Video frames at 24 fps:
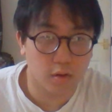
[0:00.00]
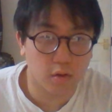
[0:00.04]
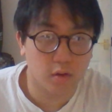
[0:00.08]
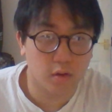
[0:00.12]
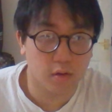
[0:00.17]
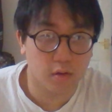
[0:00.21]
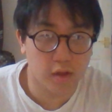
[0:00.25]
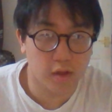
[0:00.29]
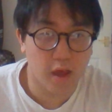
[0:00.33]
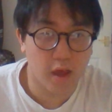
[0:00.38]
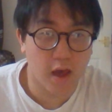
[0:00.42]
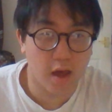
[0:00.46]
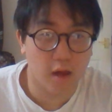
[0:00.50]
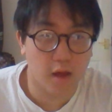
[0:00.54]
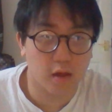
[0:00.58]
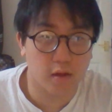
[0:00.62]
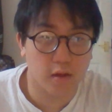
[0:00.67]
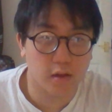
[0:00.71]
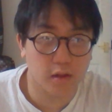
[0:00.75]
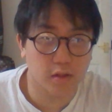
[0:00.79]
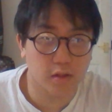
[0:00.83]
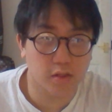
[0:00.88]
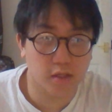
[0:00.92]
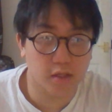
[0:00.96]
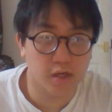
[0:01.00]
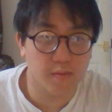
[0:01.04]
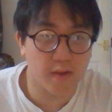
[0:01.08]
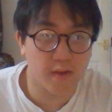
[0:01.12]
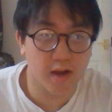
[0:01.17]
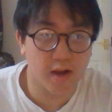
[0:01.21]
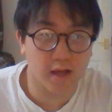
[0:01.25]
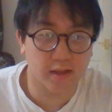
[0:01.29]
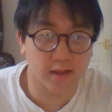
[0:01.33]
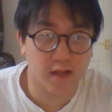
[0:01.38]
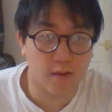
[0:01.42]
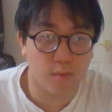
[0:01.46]
Yeah, it's going to be
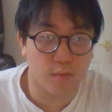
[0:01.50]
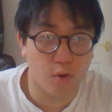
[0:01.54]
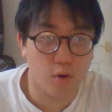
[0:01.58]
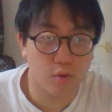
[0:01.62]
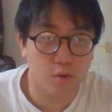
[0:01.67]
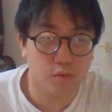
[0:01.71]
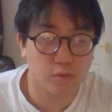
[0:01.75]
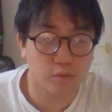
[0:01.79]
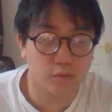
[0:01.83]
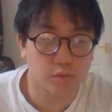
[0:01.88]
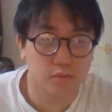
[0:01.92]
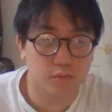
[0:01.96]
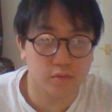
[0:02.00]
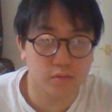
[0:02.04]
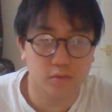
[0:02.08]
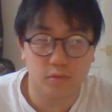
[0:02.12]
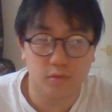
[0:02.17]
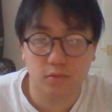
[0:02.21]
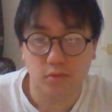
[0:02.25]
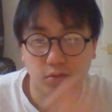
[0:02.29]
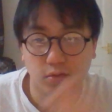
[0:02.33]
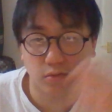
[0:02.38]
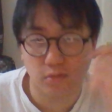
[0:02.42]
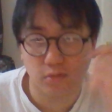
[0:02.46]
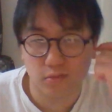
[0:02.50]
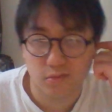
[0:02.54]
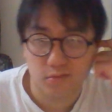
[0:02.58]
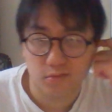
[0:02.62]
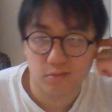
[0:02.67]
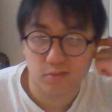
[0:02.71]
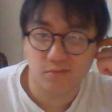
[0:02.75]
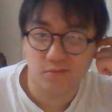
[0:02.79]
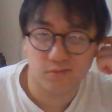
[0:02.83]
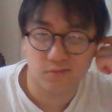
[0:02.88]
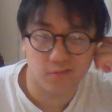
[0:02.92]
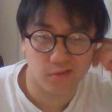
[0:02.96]
like that, bro.
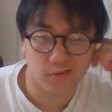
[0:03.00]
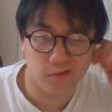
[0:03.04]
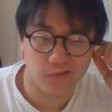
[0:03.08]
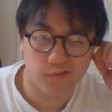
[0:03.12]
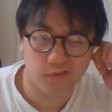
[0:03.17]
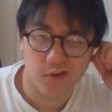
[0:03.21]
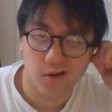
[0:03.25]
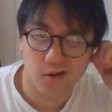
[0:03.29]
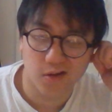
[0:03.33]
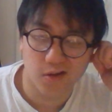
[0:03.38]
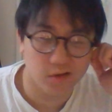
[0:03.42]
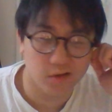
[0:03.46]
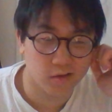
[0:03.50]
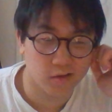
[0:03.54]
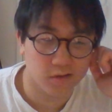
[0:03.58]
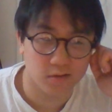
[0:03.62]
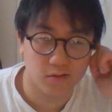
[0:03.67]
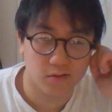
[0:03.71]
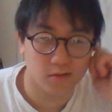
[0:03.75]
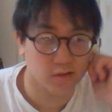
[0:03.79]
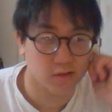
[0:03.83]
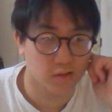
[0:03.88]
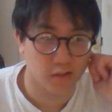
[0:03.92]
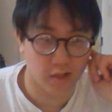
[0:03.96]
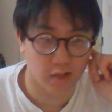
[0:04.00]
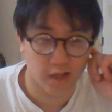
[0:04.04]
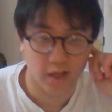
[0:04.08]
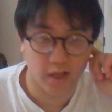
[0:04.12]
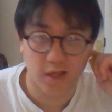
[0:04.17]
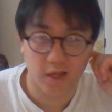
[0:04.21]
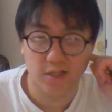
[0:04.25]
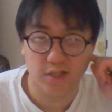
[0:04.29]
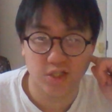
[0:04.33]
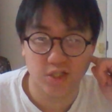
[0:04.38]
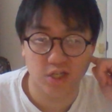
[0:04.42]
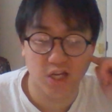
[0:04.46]
Fuck. It
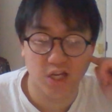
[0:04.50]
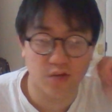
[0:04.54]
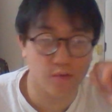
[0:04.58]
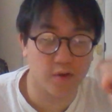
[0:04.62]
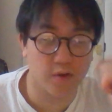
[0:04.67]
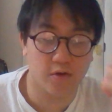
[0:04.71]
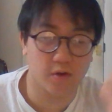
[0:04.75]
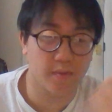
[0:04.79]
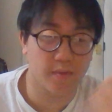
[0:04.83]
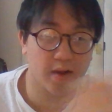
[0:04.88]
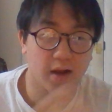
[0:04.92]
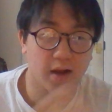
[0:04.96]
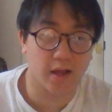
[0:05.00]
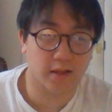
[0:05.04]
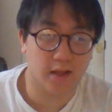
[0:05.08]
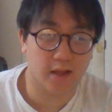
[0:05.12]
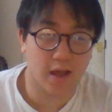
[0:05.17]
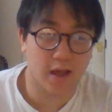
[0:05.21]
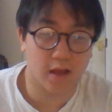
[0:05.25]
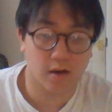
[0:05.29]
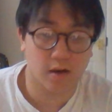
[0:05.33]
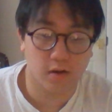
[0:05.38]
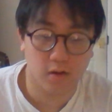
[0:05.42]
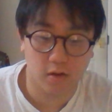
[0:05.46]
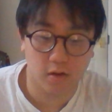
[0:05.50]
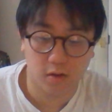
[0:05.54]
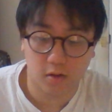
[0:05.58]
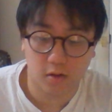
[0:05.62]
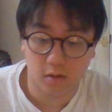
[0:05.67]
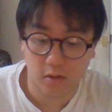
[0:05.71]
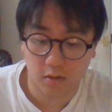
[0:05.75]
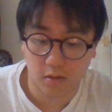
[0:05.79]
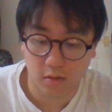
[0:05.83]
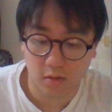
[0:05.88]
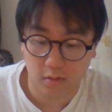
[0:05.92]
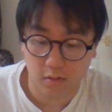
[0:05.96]
is genuinely going to be like that.
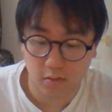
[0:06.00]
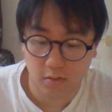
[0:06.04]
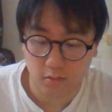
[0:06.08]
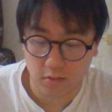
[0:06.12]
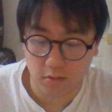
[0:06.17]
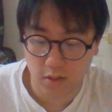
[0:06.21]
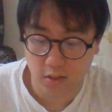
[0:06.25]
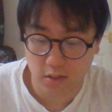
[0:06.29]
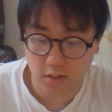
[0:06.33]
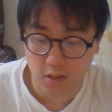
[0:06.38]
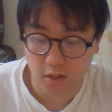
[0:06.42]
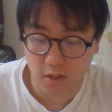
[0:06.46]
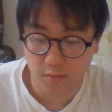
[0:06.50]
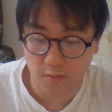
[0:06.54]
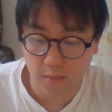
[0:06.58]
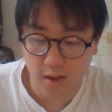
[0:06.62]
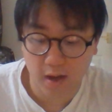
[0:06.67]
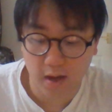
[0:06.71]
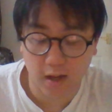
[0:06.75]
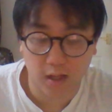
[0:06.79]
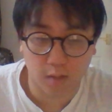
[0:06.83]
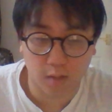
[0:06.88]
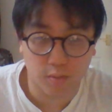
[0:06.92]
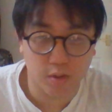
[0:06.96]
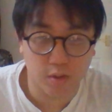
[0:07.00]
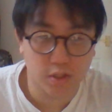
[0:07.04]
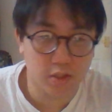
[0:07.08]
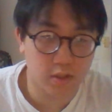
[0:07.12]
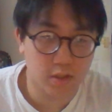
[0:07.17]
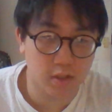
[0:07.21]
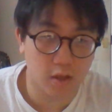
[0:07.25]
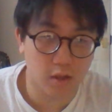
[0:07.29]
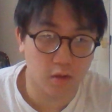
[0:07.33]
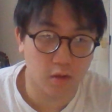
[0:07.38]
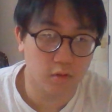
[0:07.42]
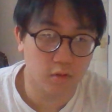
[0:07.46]
It's going to be like a prison
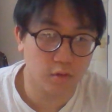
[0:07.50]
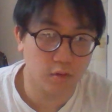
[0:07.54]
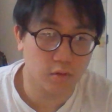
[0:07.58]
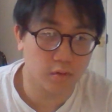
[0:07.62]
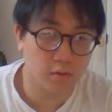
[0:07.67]
cell.